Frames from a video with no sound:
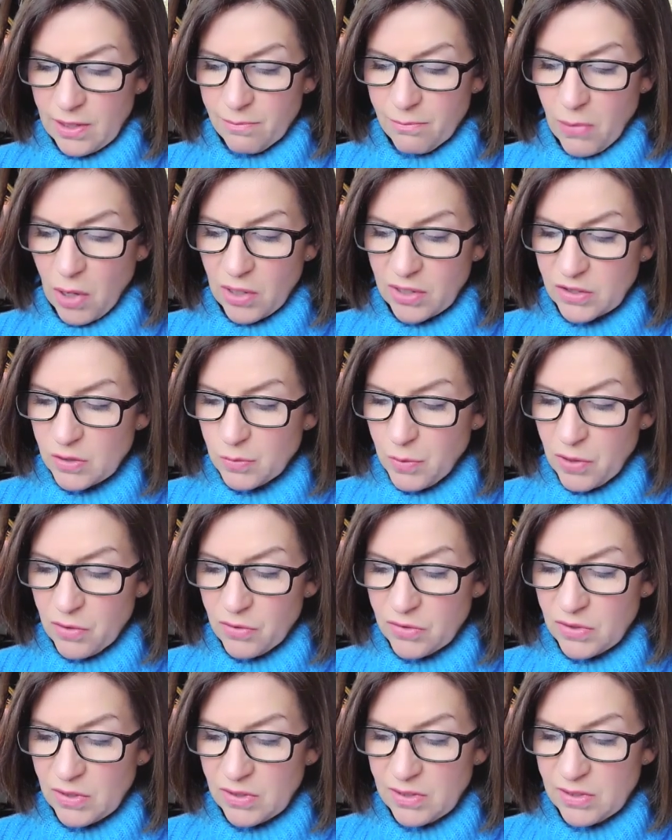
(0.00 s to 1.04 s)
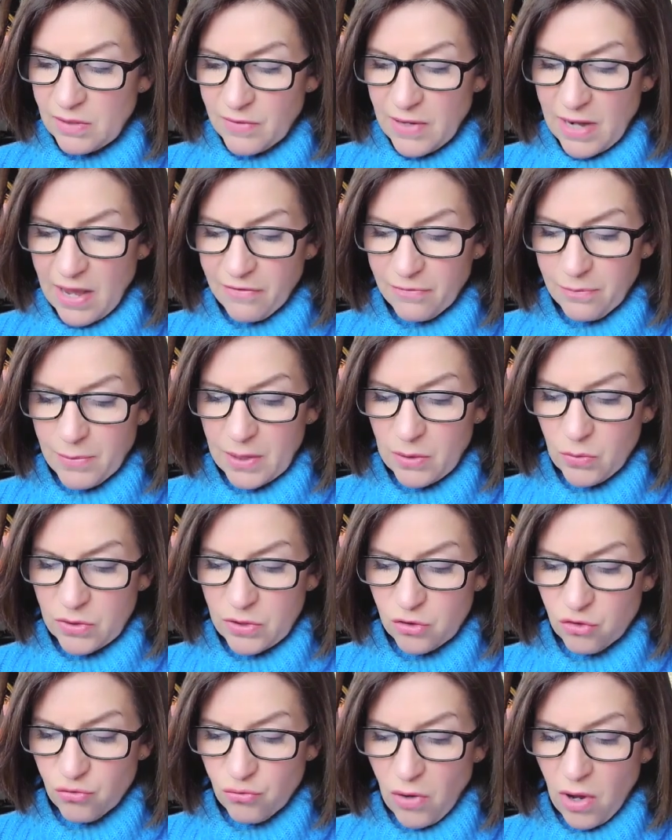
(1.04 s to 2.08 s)
My experiences have left me with a
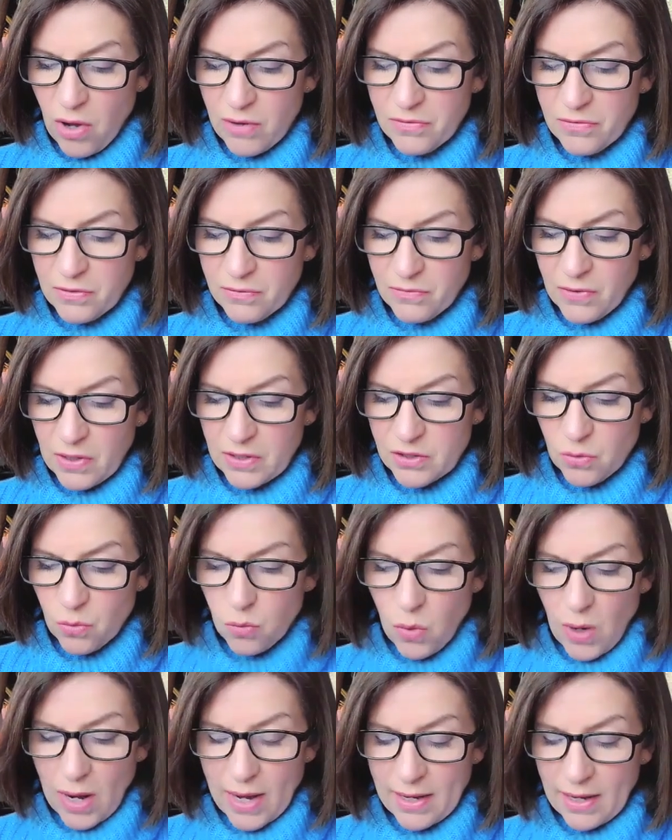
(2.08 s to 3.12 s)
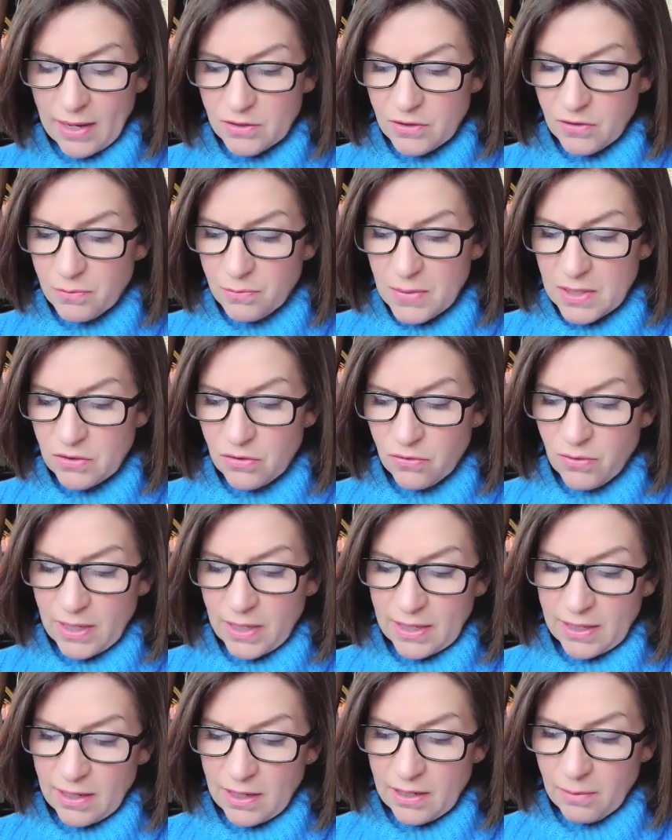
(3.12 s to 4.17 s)
drive to find a way out of
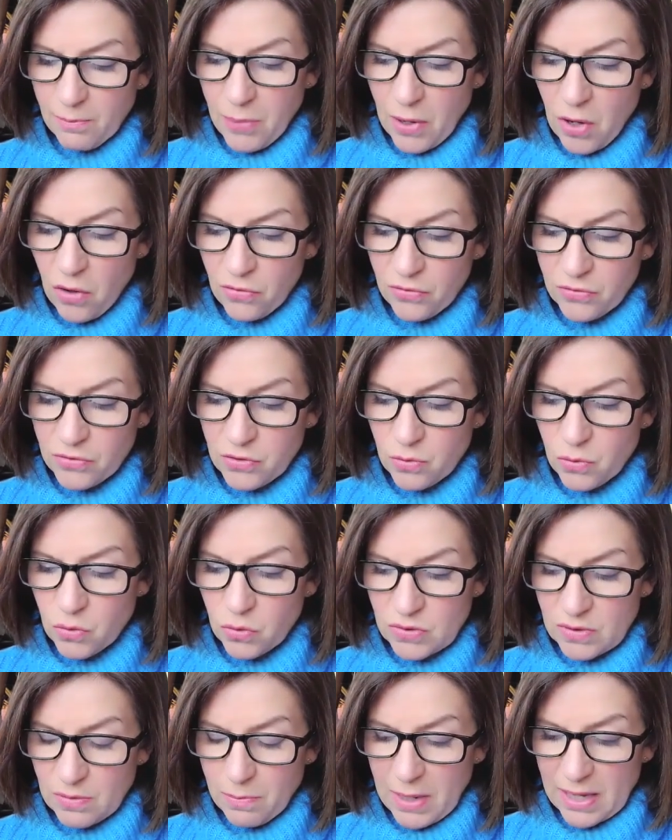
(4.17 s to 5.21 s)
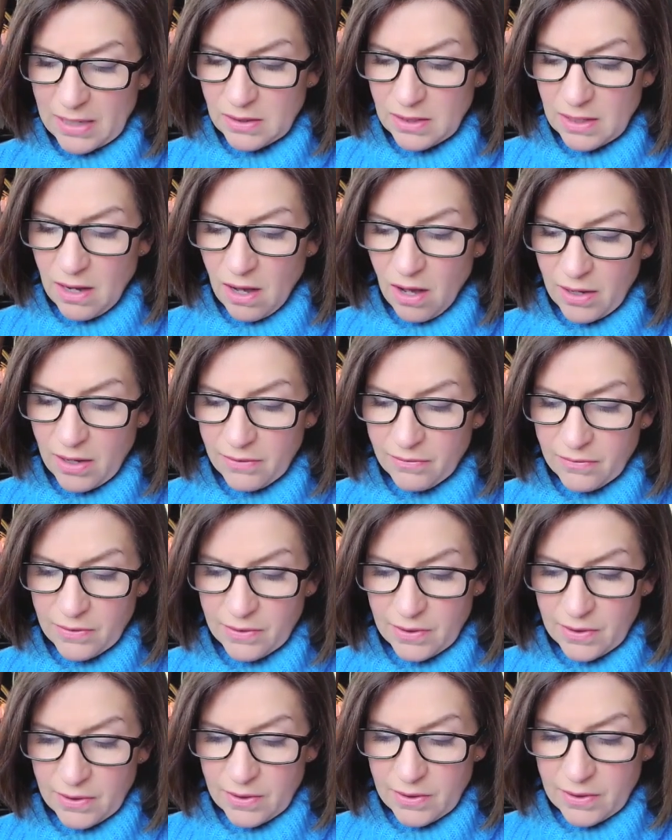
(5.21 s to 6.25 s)
misery and a path towards a better life.
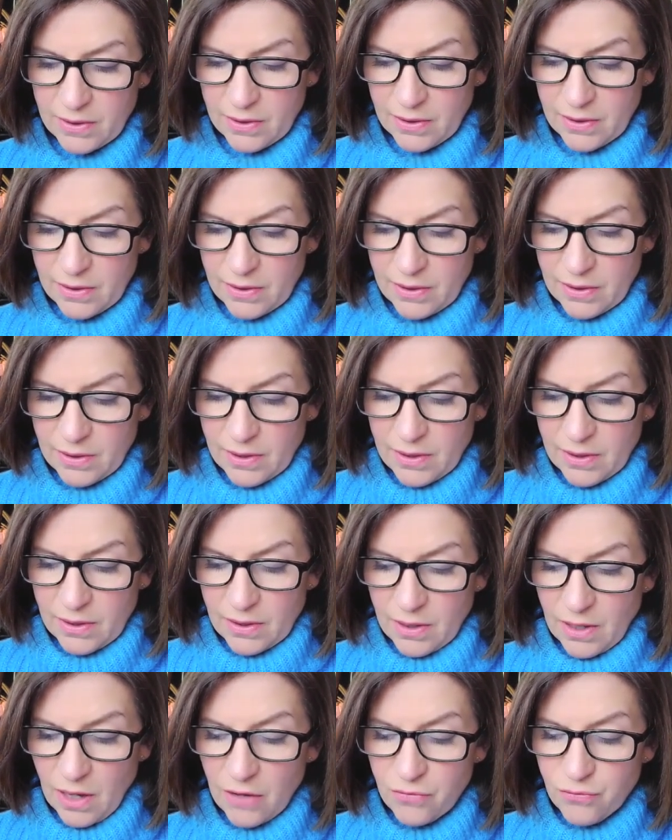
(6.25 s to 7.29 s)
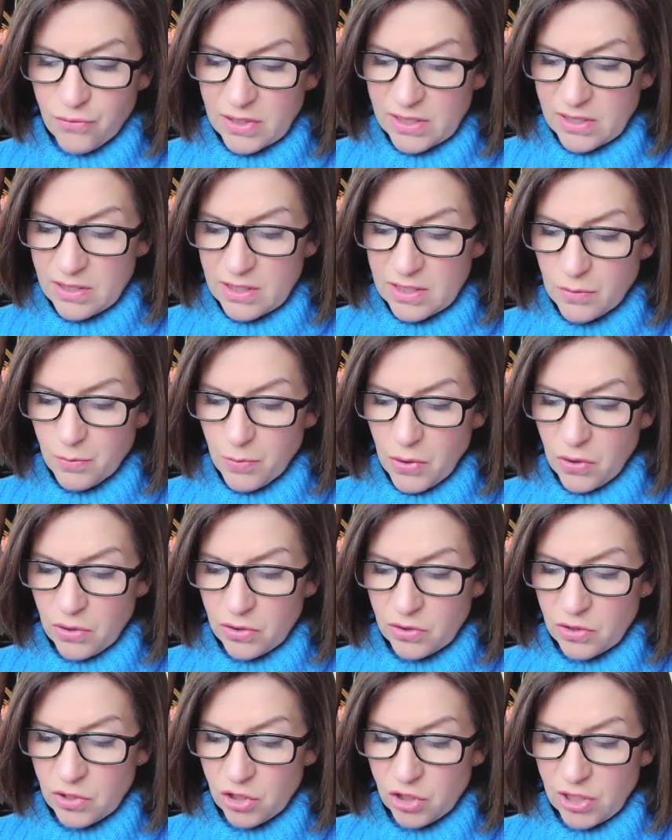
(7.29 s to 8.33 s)
I've written this
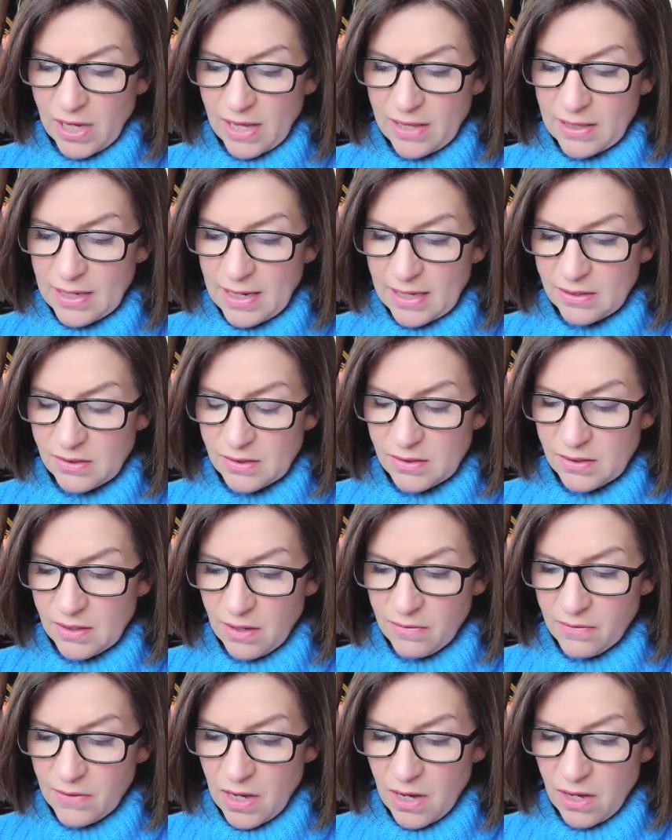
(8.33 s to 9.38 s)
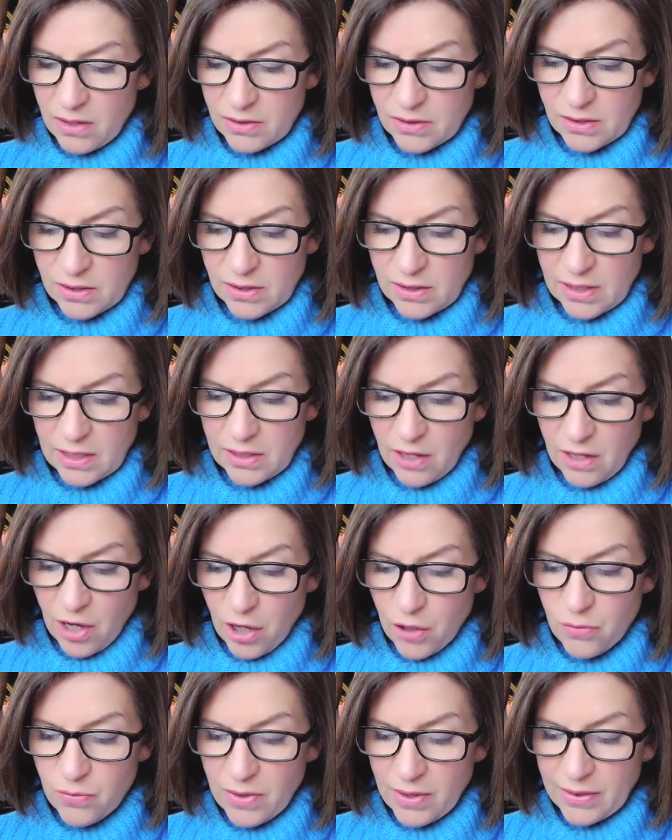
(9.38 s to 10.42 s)
book to share the lessons I've learned in the
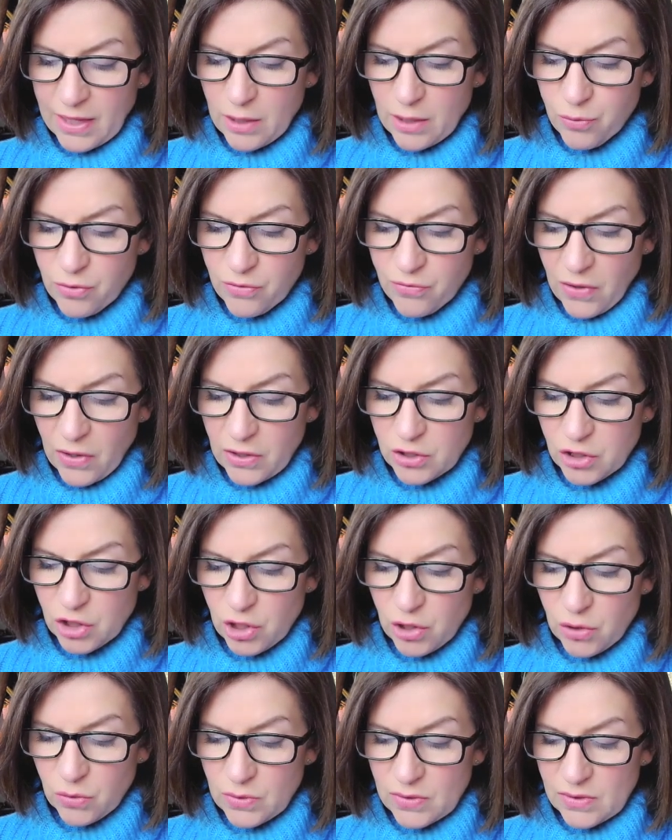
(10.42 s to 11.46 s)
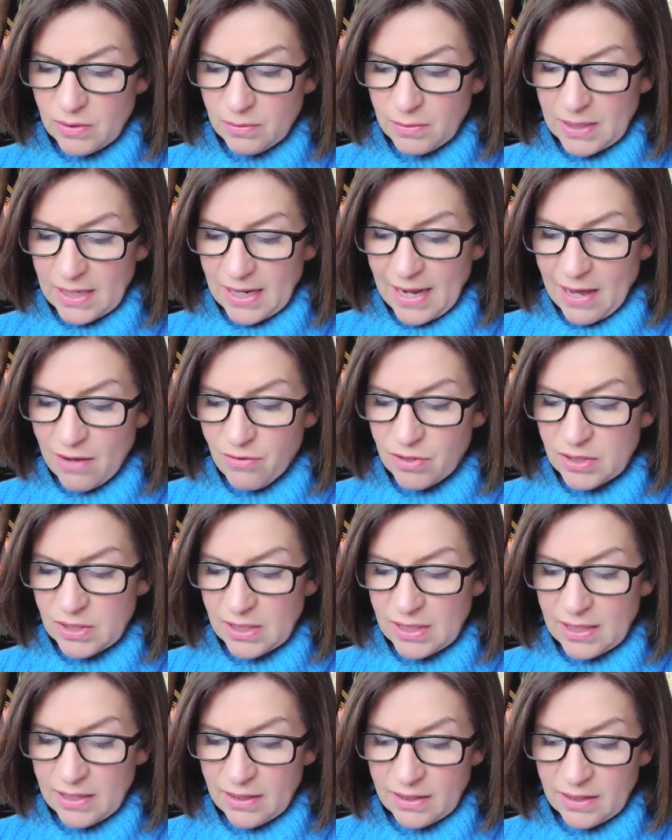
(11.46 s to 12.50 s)
hope that they'll provide you with some
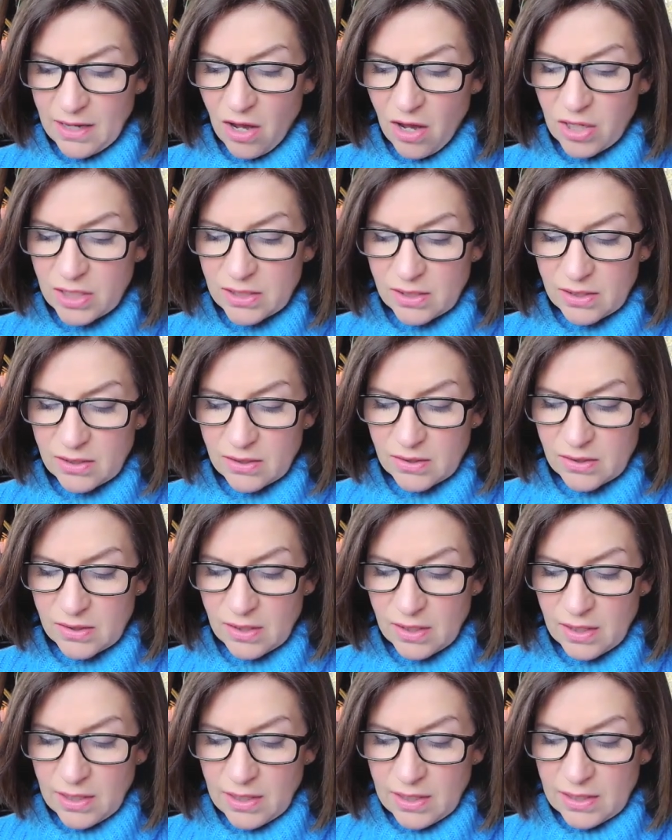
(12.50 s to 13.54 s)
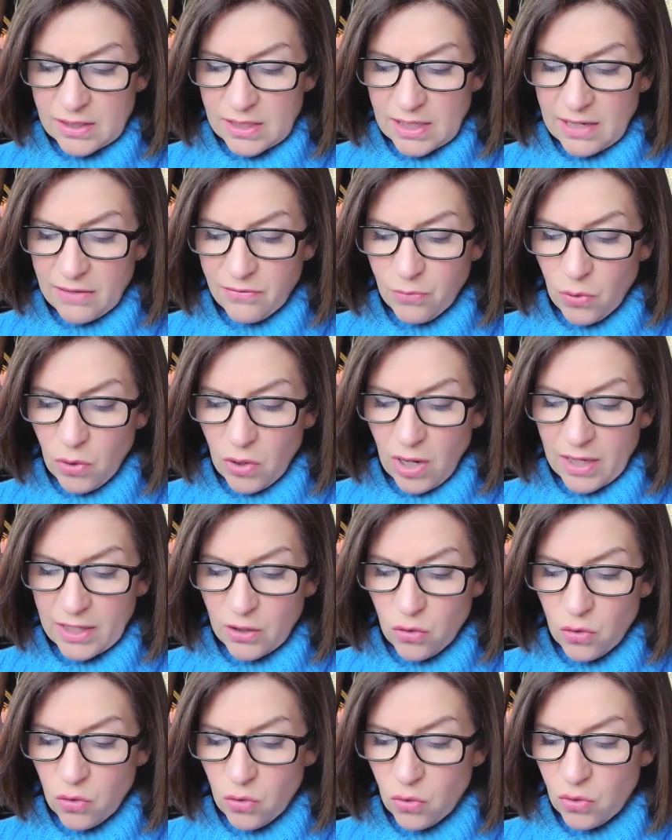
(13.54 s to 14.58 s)
clarity and guidance to live what I
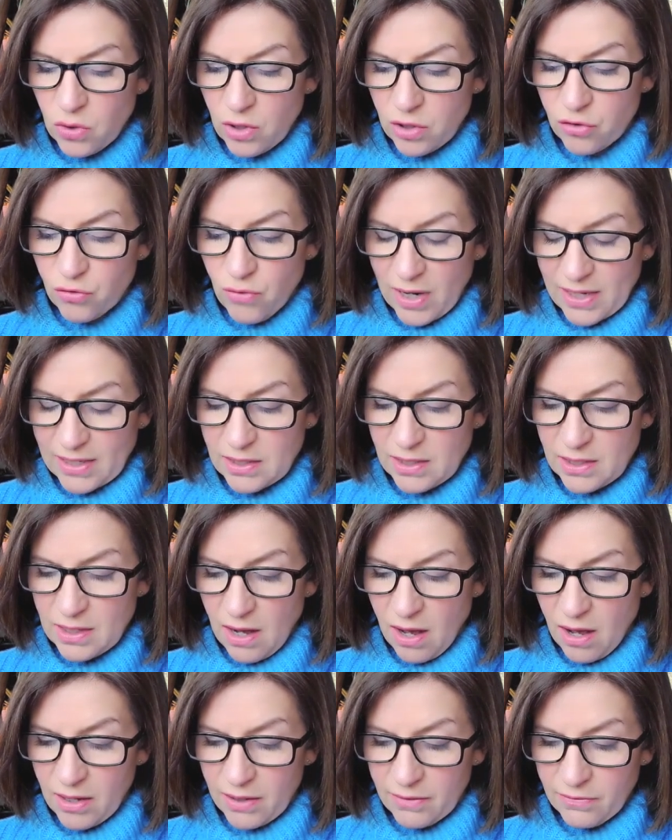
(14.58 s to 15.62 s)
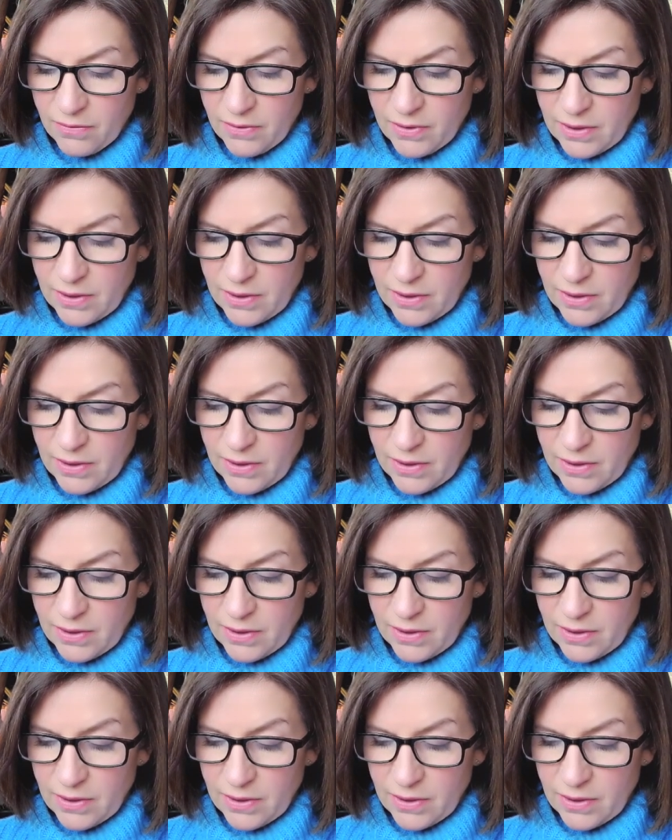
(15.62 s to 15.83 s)
call a greater life.